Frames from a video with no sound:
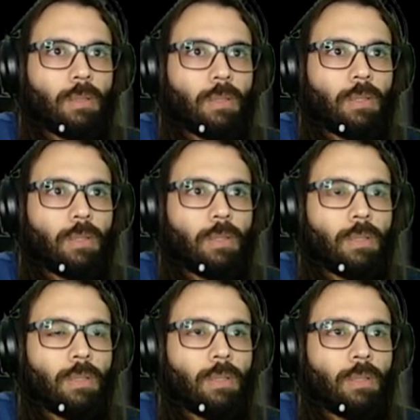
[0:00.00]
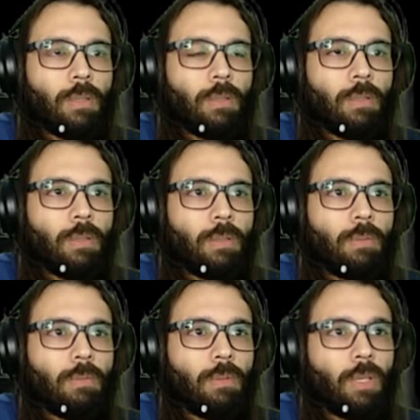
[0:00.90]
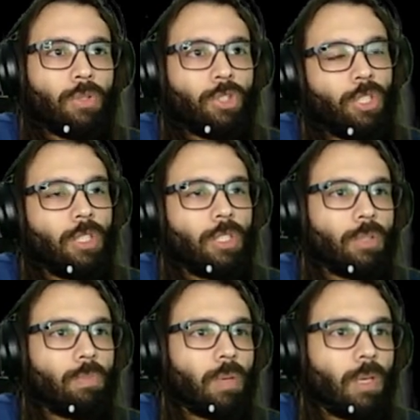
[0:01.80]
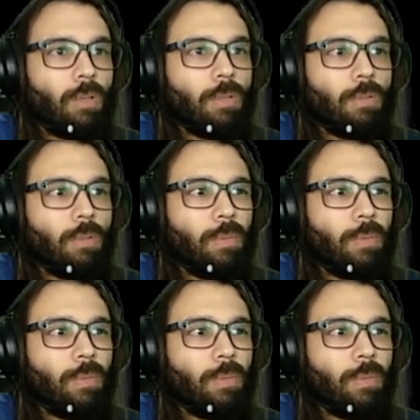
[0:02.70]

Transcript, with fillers: Uh, well, she's pyro,